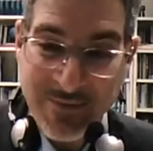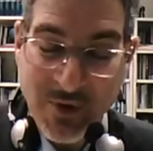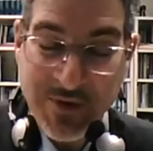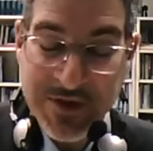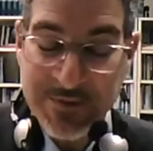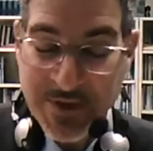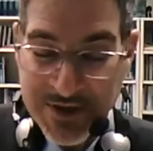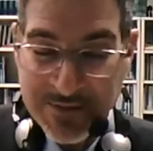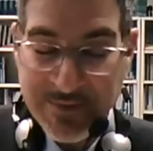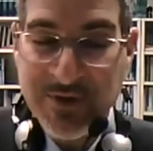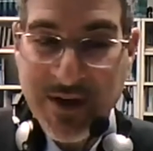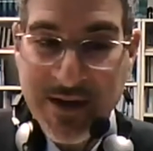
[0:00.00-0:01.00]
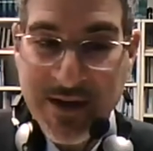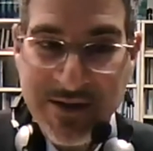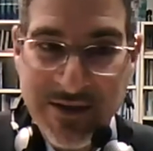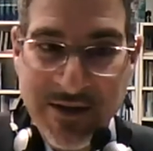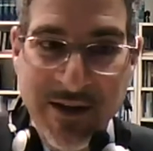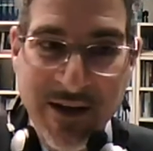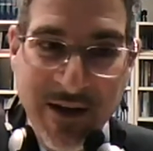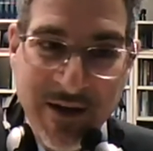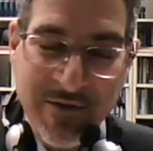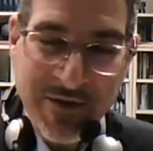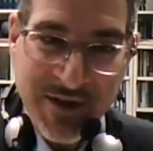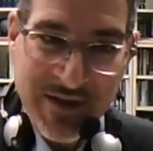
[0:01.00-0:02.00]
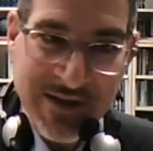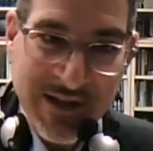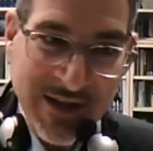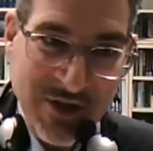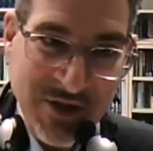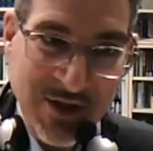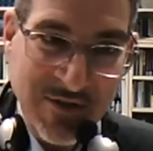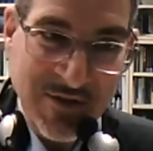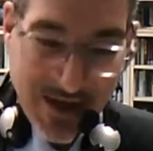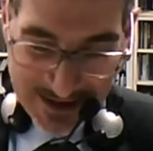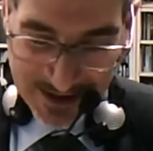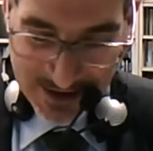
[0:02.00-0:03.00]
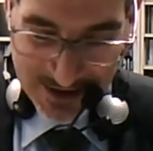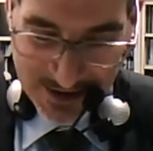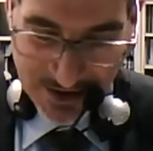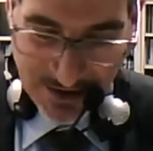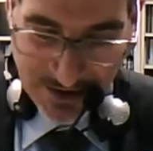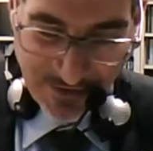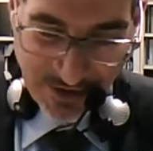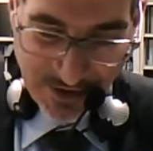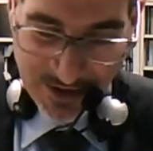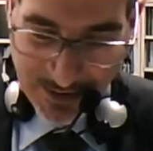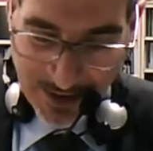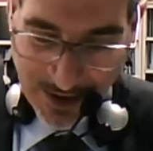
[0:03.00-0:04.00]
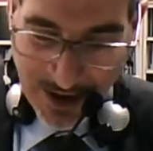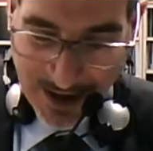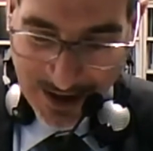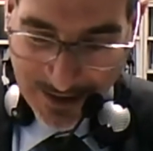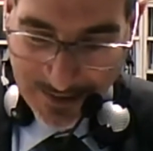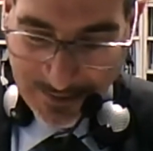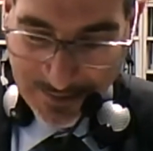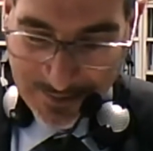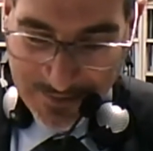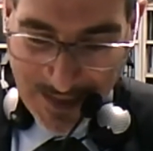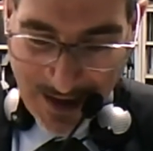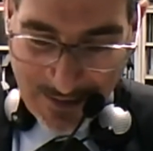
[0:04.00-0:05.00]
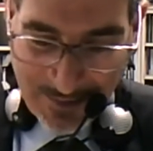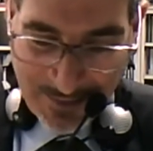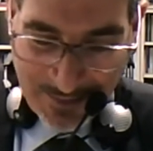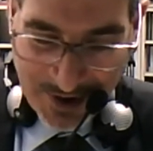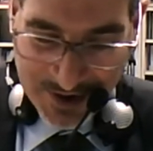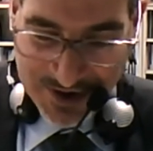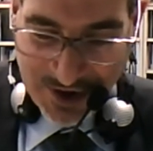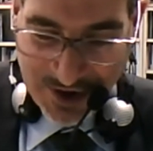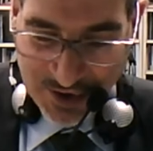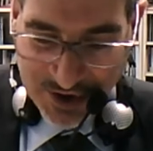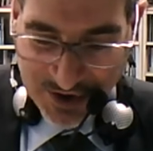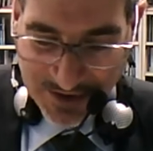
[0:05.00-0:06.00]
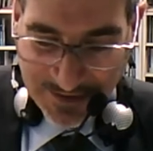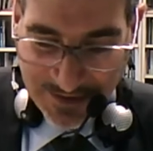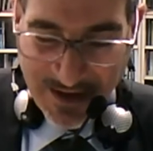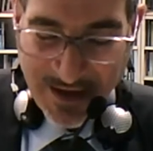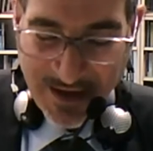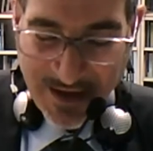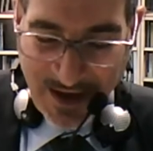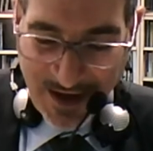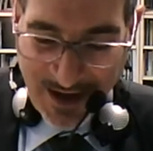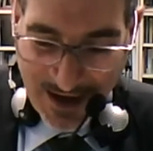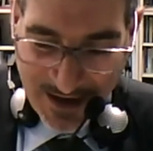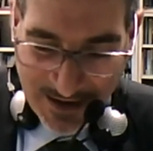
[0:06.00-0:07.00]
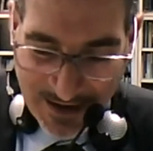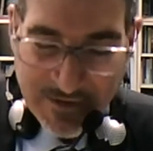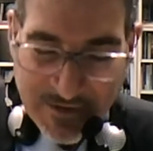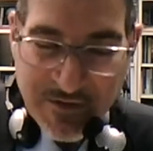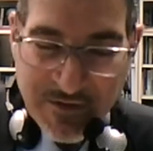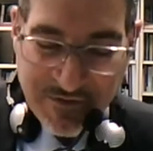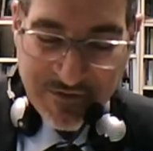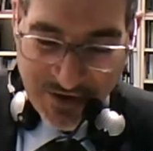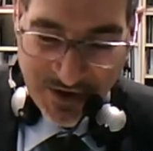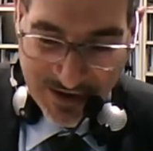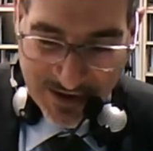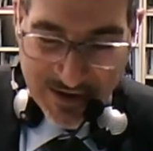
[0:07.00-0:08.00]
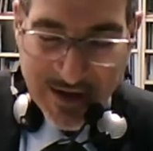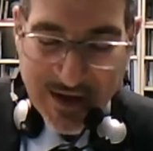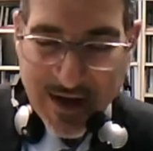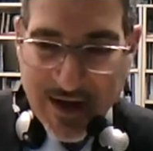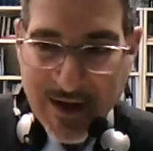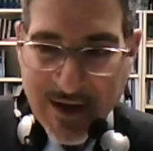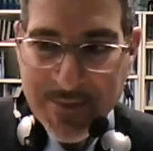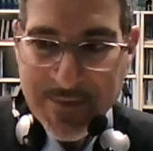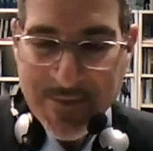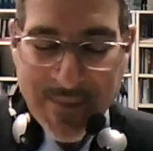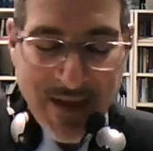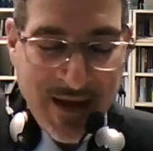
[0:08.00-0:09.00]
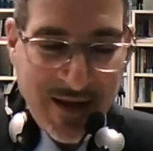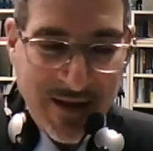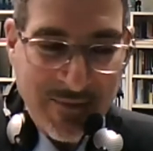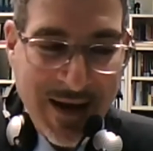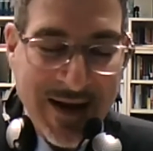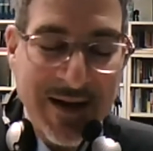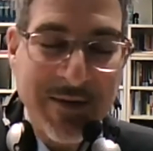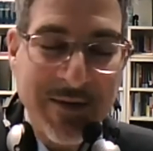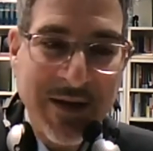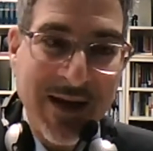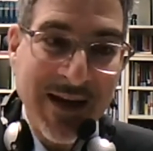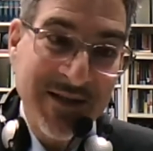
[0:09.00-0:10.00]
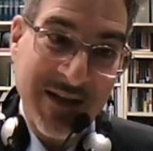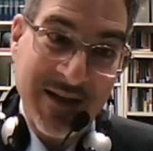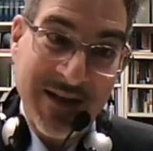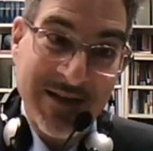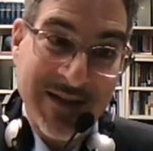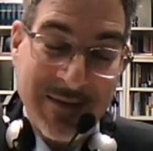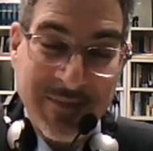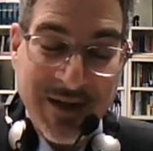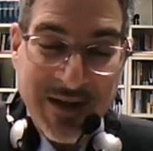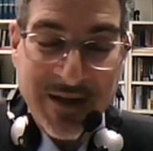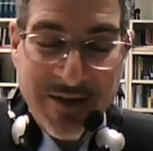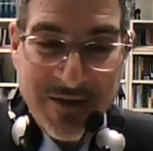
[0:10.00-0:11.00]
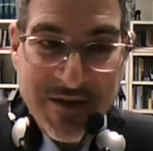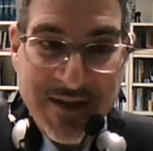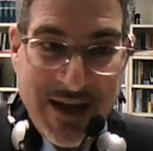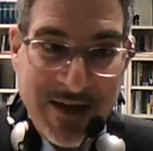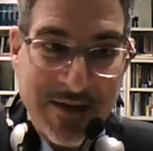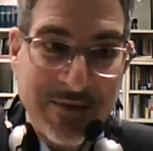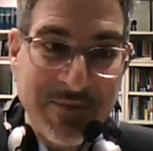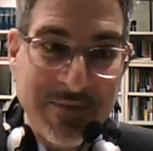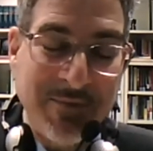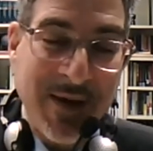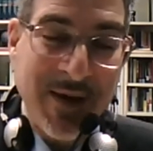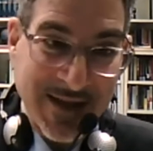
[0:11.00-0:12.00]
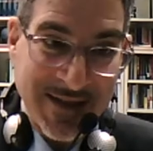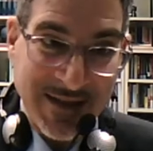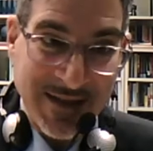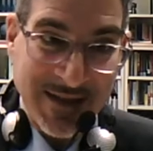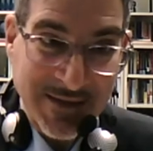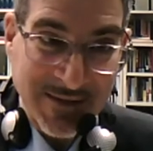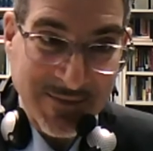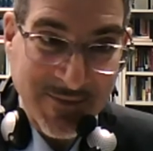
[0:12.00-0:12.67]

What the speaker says: more responsible criteria for the selection of cases for prosecution. Further, the matter can be raised in the Assembly of State Parties